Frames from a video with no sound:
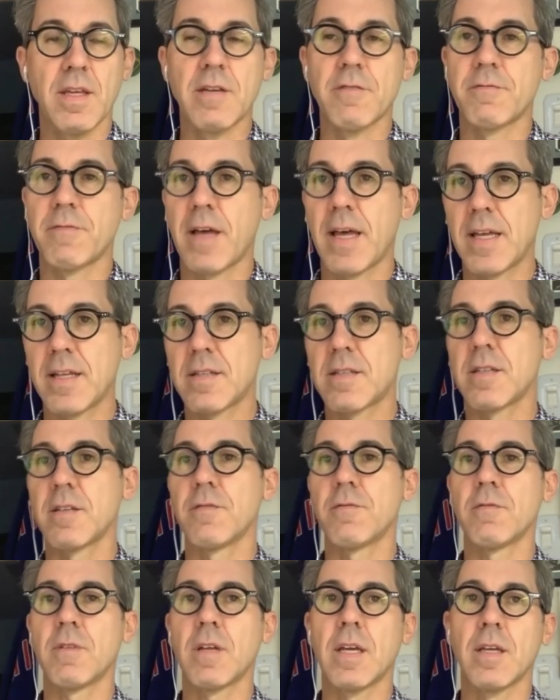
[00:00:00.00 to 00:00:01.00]
went to the
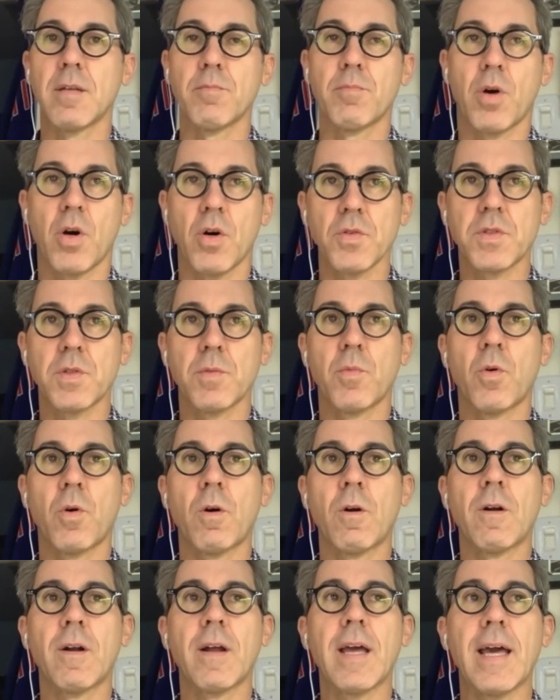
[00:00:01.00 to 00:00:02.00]
event in
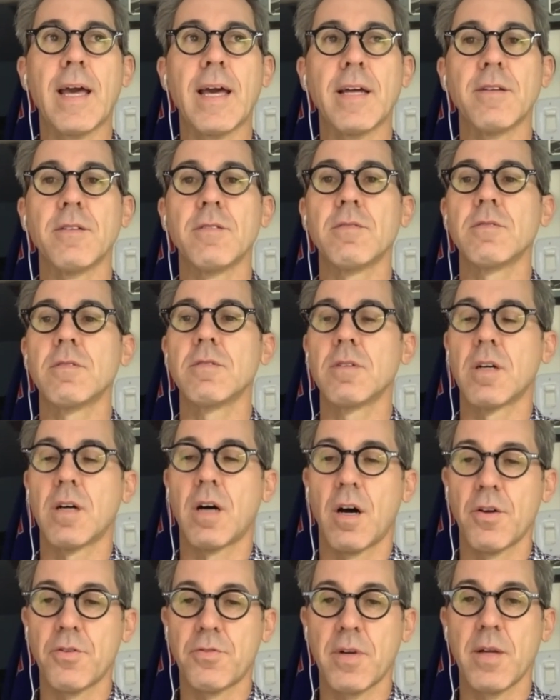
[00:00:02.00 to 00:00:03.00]
Baltimore, and
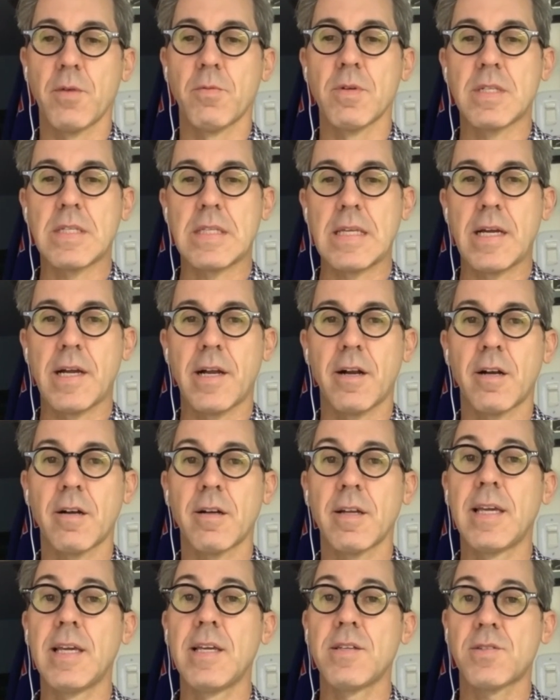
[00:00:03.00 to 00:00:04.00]
Andre was
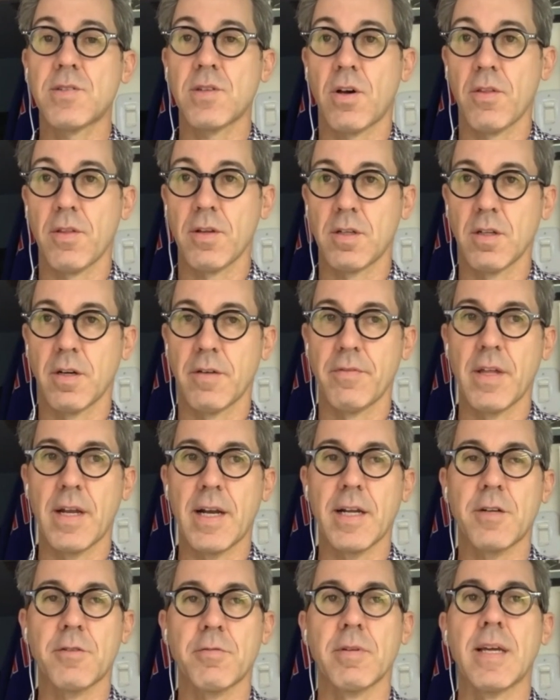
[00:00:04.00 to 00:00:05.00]
there. He saw the
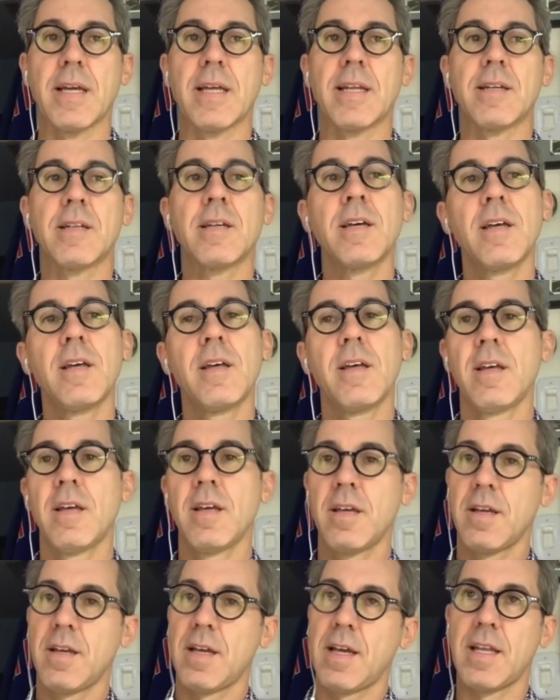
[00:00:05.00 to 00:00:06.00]
glove that I created,
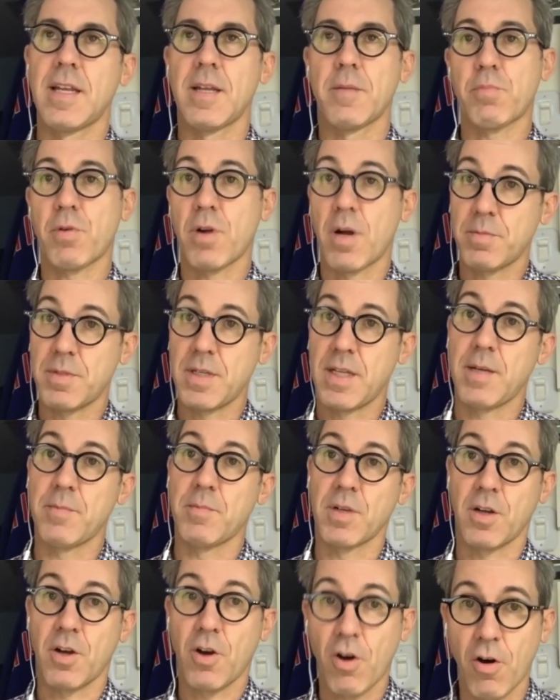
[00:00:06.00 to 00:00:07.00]
and it
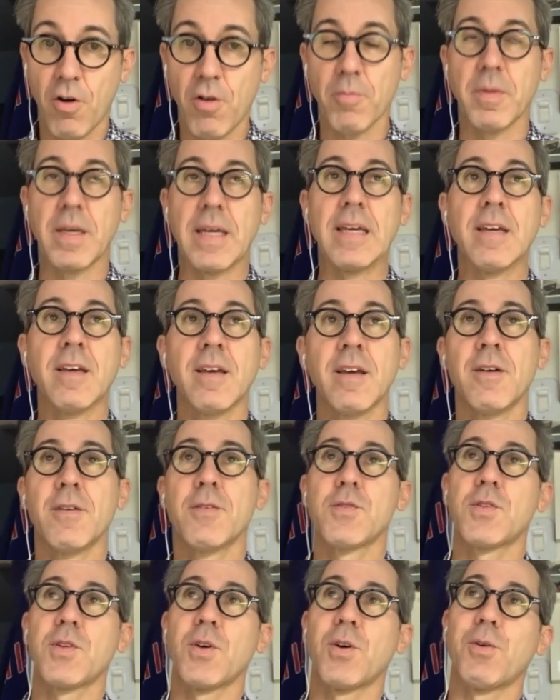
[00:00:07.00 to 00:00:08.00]
prompted him to call
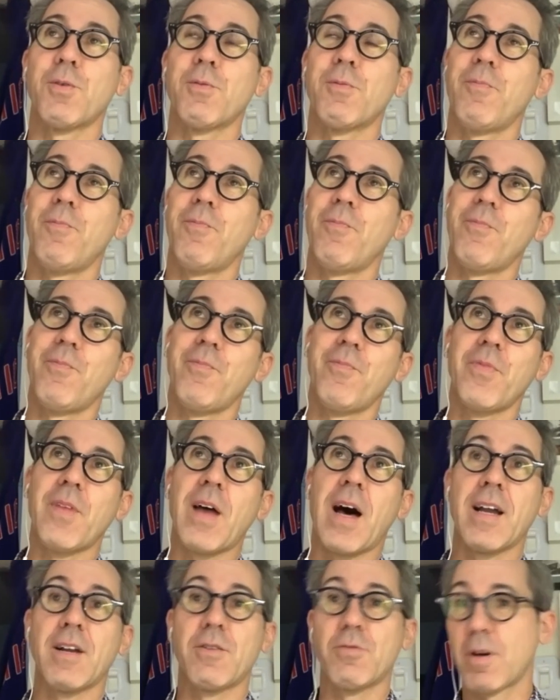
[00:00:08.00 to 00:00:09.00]
me. So
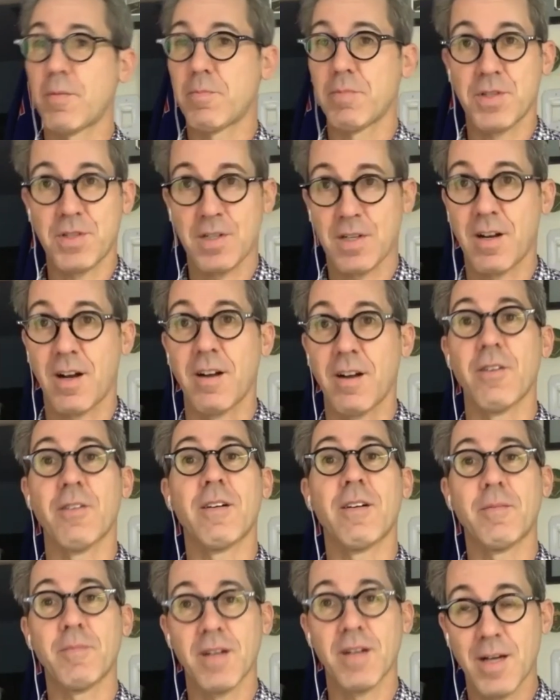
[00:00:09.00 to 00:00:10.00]
I grew up in
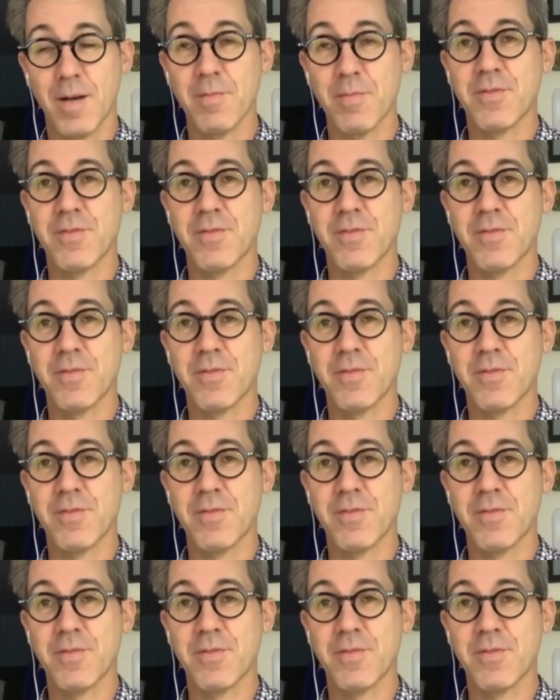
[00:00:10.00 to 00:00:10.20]
Chicago.